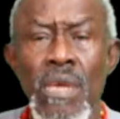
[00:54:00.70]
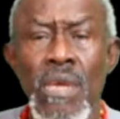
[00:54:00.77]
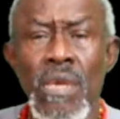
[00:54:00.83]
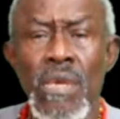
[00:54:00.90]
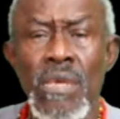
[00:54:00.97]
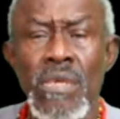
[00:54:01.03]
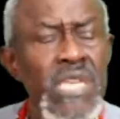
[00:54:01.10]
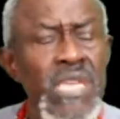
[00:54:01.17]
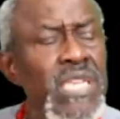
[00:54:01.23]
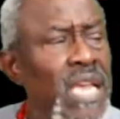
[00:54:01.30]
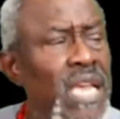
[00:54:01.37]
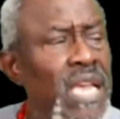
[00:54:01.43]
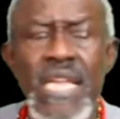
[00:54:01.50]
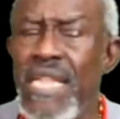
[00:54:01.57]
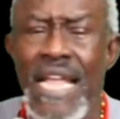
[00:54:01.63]
She's
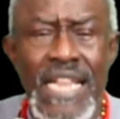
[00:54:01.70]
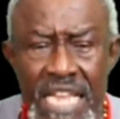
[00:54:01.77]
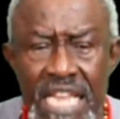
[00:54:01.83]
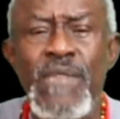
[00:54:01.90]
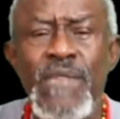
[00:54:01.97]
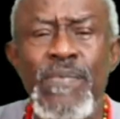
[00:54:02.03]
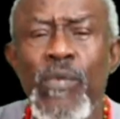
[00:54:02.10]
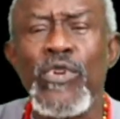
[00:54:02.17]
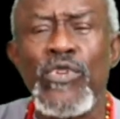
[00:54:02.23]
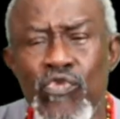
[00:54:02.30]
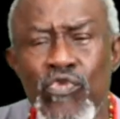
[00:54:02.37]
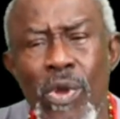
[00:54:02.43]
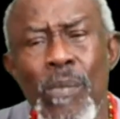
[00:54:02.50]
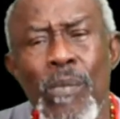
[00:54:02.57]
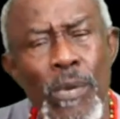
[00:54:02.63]
saying that these people
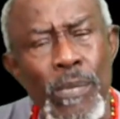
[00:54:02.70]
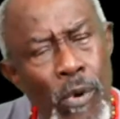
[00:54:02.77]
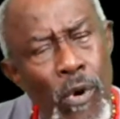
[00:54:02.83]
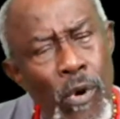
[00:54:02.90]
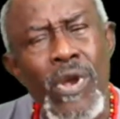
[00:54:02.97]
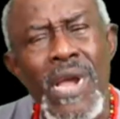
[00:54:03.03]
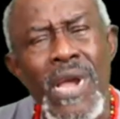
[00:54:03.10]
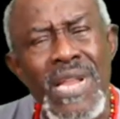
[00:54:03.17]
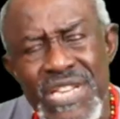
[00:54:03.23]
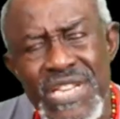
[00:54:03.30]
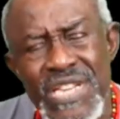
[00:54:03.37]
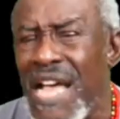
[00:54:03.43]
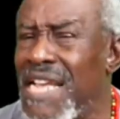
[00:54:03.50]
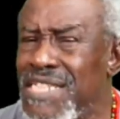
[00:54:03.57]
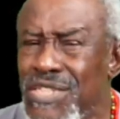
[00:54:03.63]
trump up all kinds of
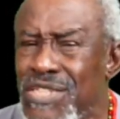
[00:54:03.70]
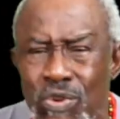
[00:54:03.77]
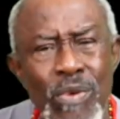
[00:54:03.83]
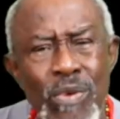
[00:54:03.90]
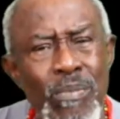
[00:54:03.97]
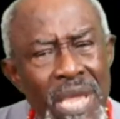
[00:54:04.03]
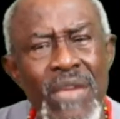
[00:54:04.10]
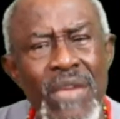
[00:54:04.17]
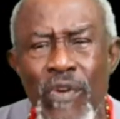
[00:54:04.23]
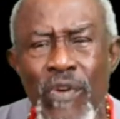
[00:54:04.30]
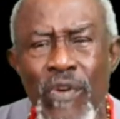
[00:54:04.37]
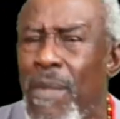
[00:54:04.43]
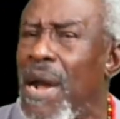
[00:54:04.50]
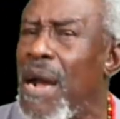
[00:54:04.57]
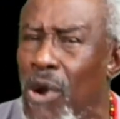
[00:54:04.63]
charges on me for
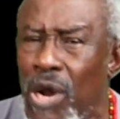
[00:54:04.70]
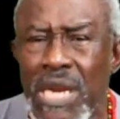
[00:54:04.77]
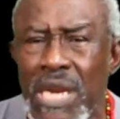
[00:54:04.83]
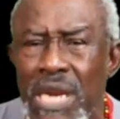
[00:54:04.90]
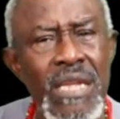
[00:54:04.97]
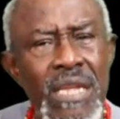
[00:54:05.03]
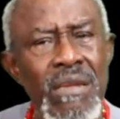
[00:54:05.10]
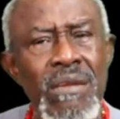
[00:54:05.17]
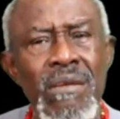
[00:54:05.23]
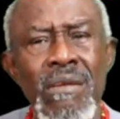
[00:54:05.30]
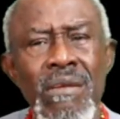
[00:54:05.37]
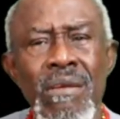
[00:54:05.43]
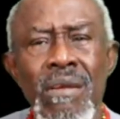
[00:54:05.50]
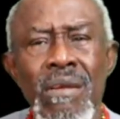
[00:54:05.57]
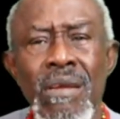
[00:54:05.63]
my money,
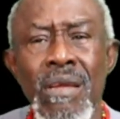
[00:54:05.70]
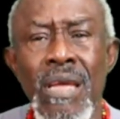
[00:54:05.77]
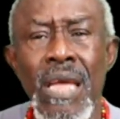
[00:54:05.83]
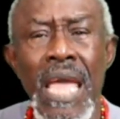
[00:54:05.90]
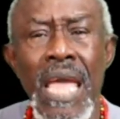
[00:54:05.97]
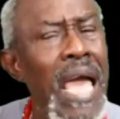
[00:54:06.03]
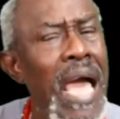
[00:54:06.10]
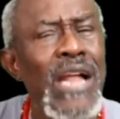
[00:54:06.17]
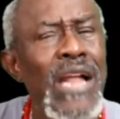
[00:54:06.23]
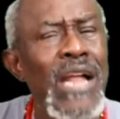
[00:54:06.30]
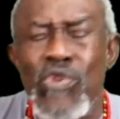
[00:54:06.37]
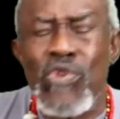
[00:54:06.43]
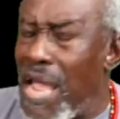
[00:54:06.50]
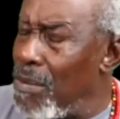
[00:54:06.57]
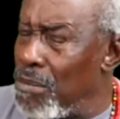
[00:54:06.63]
and I don't
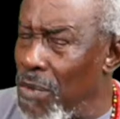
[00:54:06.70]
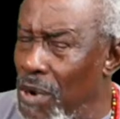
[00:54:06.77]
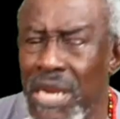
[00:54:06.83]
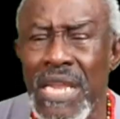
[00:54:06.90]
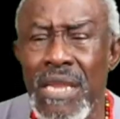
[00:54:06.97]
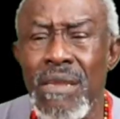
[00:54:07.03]
have money,